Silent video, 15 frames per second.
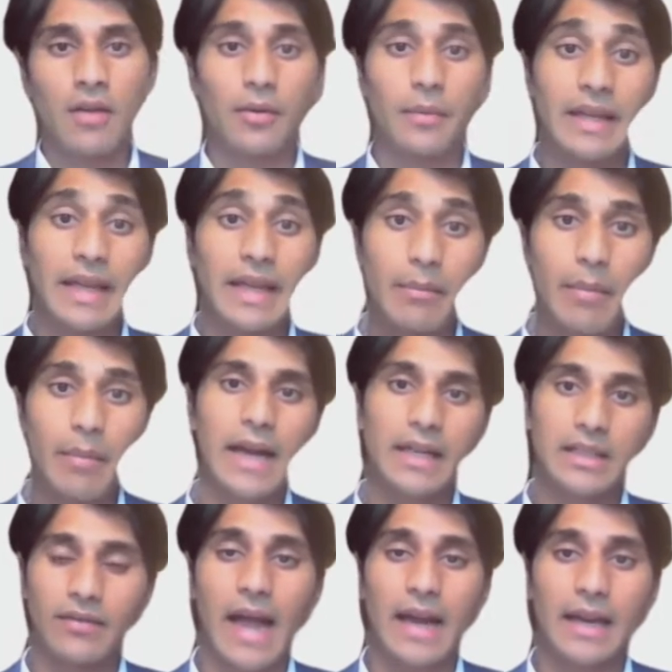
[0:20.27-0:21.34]
from the
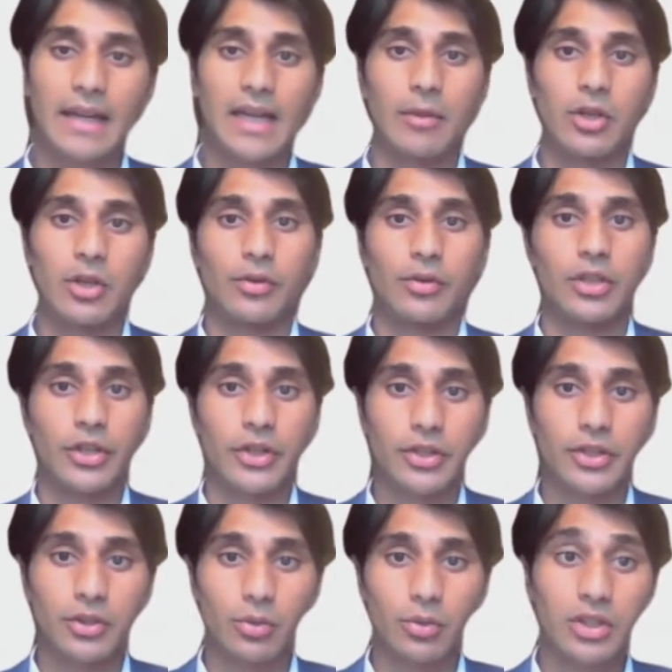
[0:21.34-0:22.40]
impacts of academic
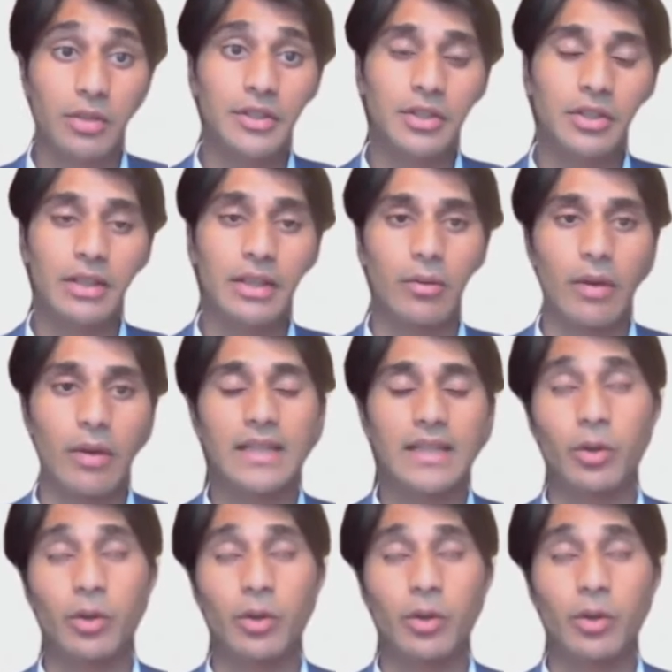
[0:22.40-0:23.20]
research, especially